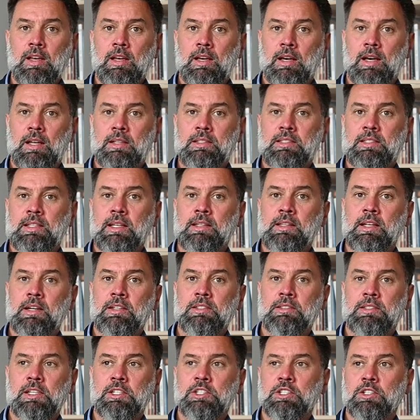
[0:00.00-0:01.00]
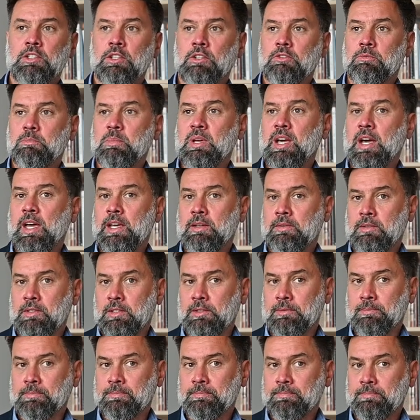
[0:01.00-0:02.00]
and standardization of
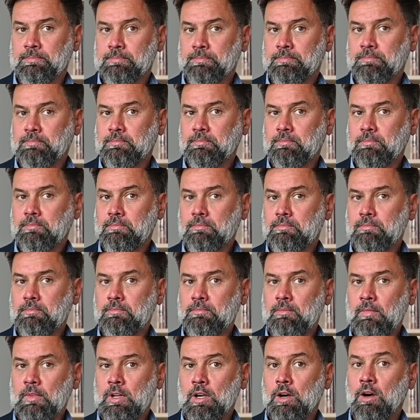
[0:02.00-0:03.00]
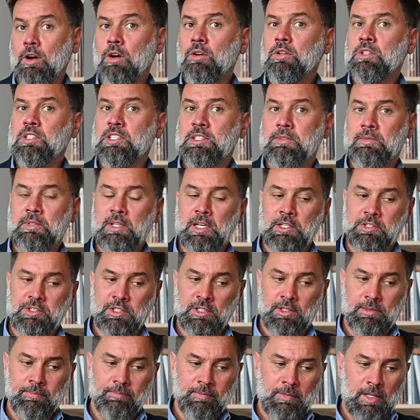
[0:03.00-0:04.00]
behavior all these
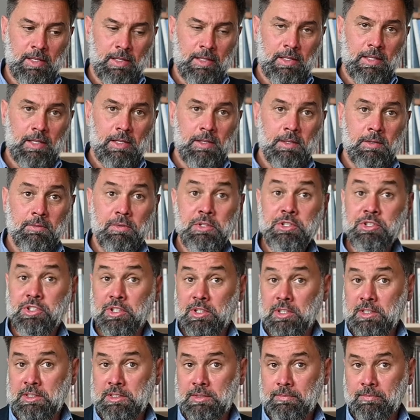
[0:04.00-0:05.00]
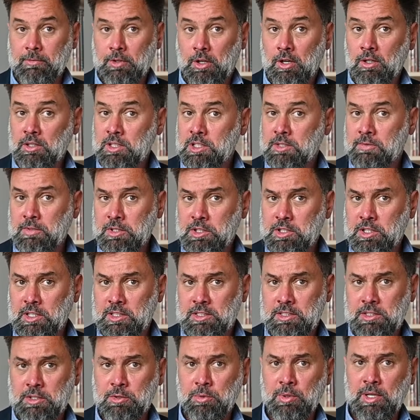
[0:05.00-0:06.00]
feature, features, all these
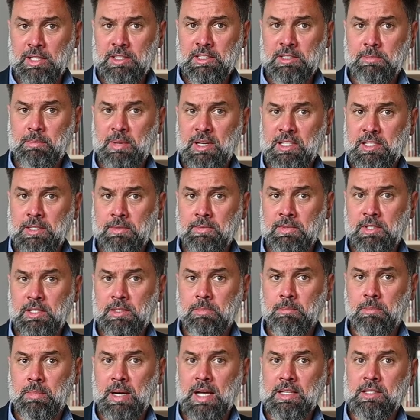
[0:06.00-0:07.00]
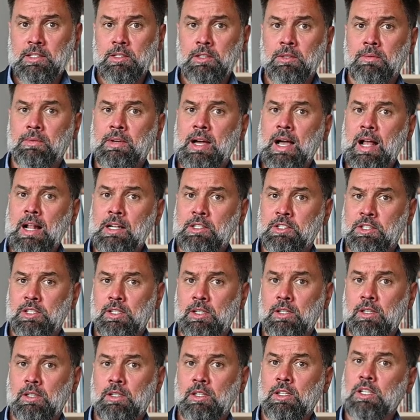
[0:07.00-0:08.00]
features create specific pattern of
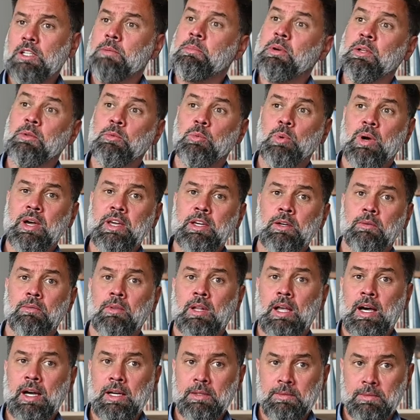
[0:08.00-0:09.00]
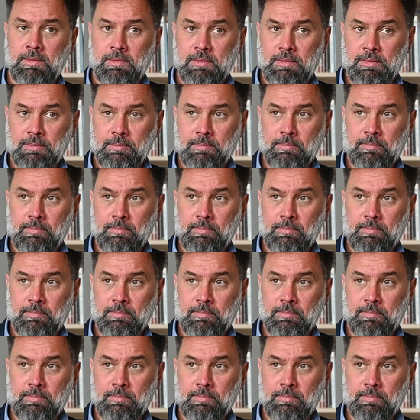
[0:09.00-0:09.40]
culture, urban way of life.